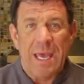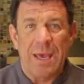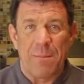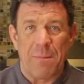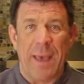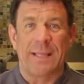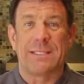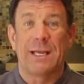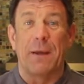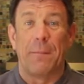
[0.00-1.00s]
it makes
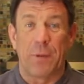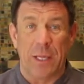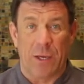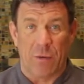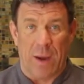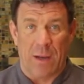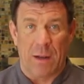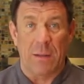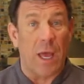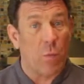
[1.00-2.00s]
a complete grain,
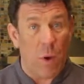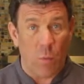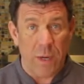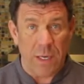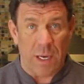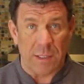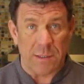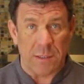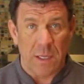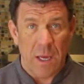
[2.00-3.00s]
like what wheat
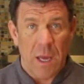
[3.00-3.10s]
does.